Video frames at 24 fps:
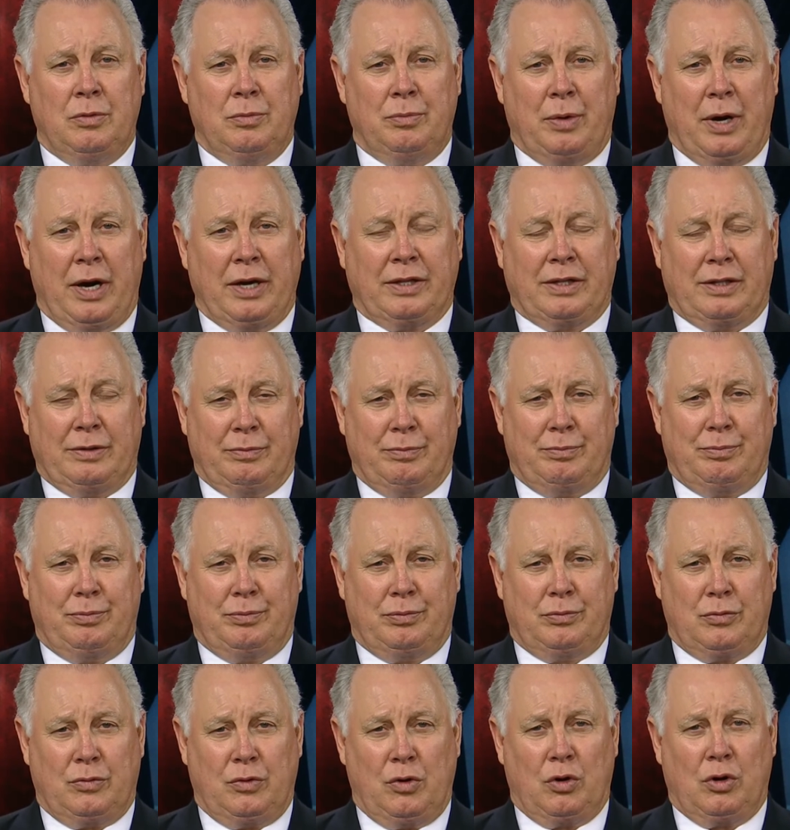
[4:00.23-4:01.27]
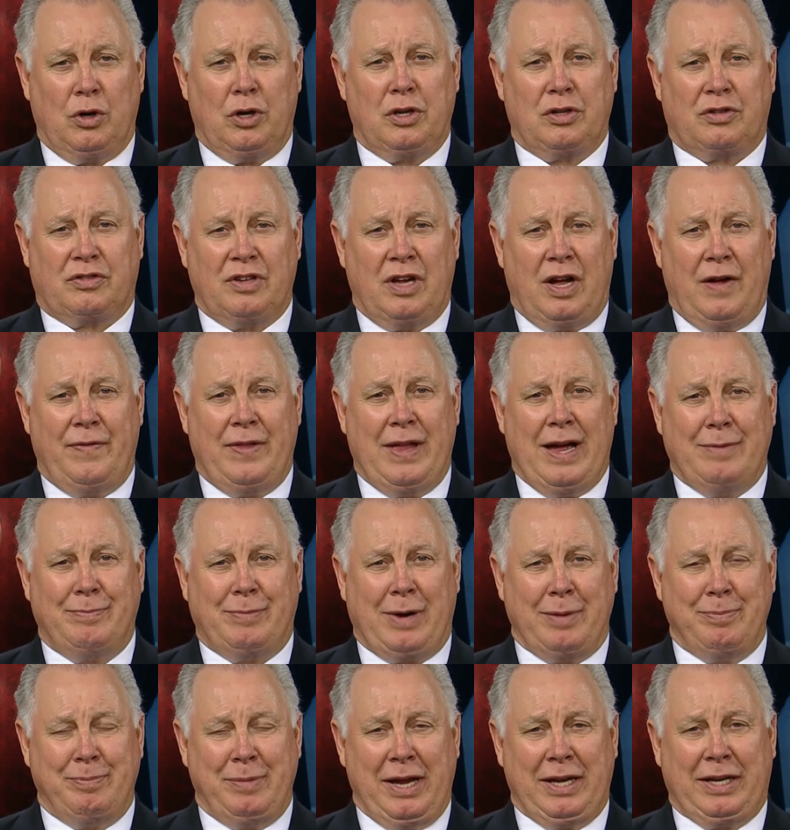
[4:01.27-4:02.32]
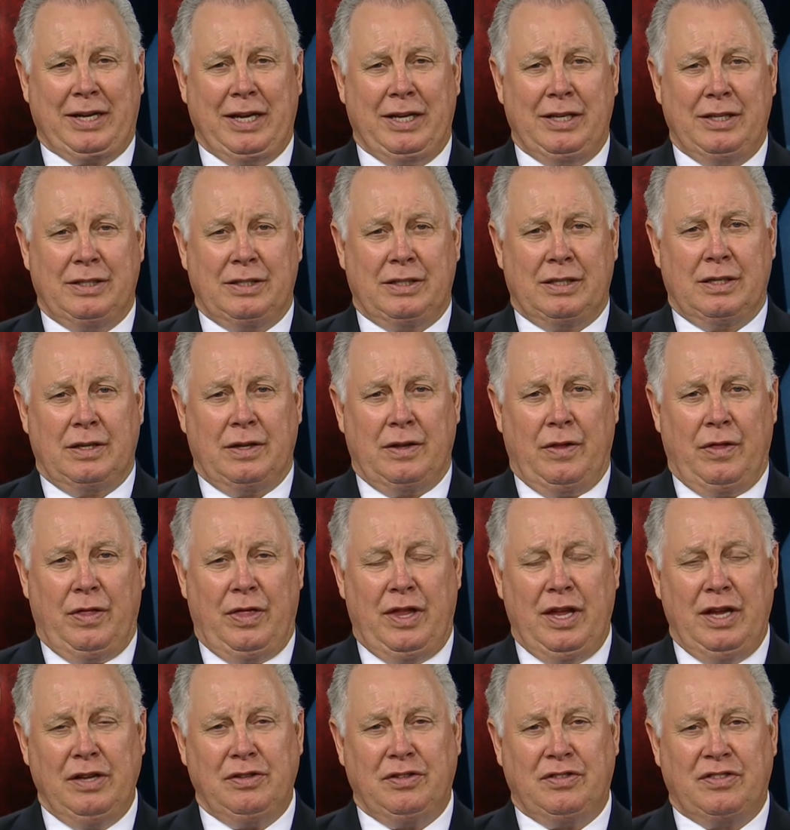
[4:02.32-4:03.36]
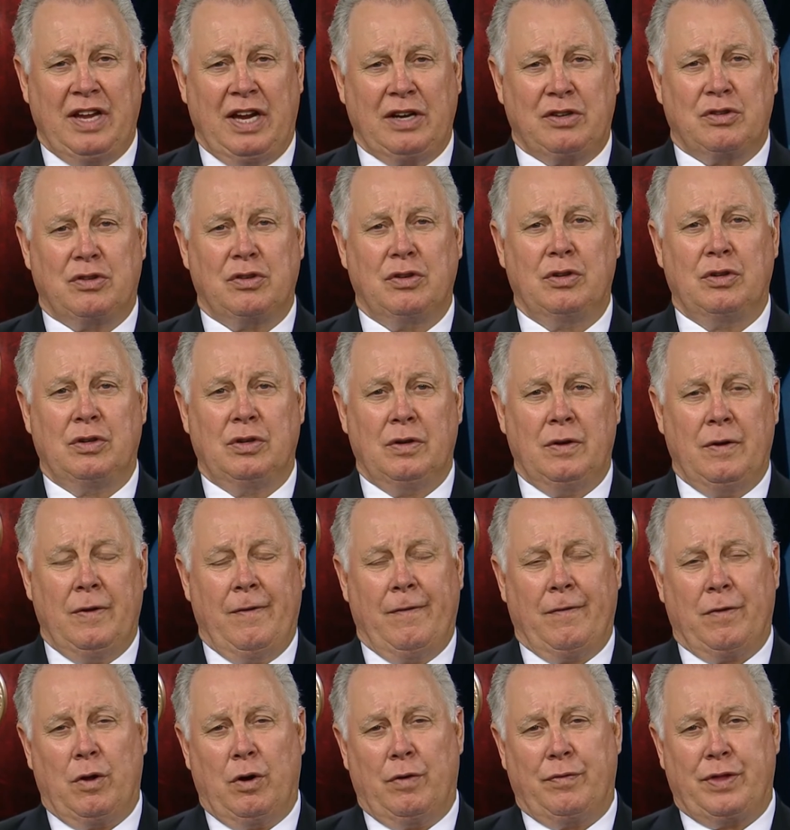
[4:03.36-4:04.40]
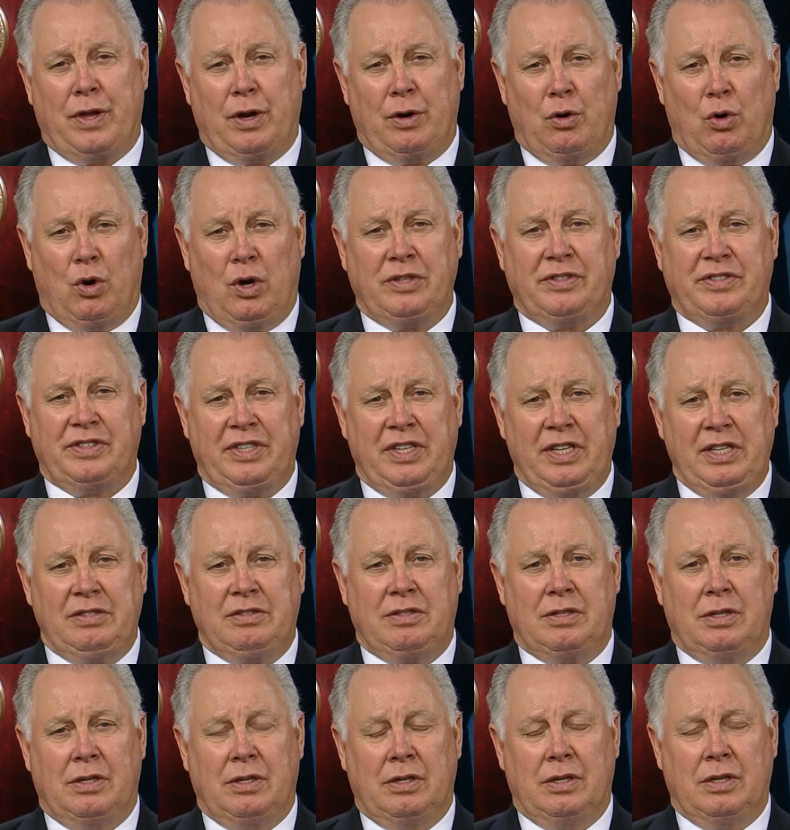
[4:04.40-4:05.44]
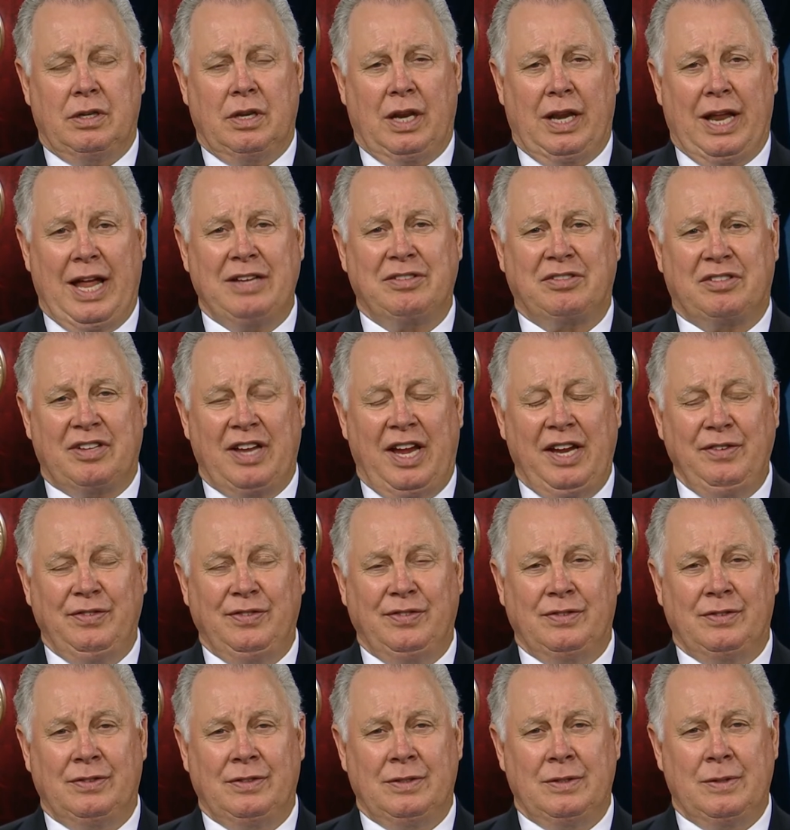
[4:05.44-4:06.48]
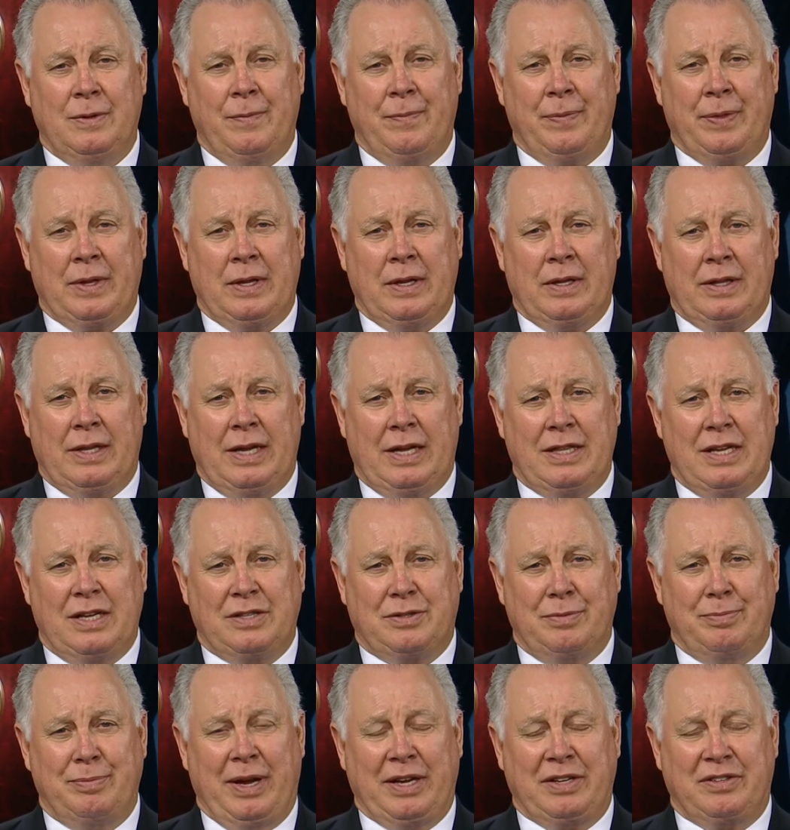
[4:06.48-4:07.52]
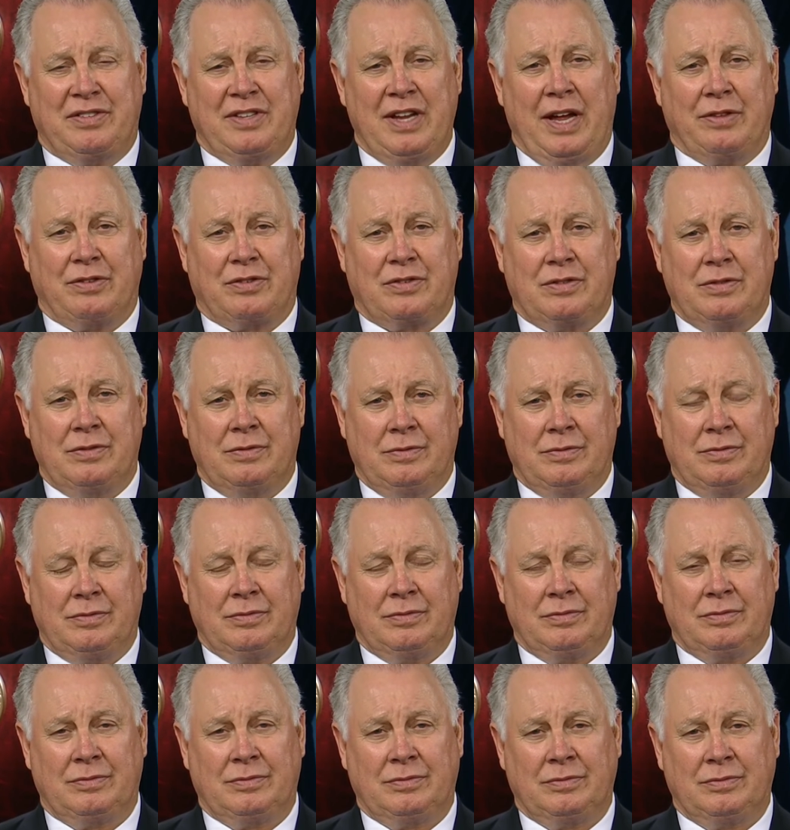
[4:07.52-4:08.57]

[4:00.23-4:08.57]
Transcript: but you're going to solve that by making this section of the Northeast less safe? That doesn't make sense. Hmm.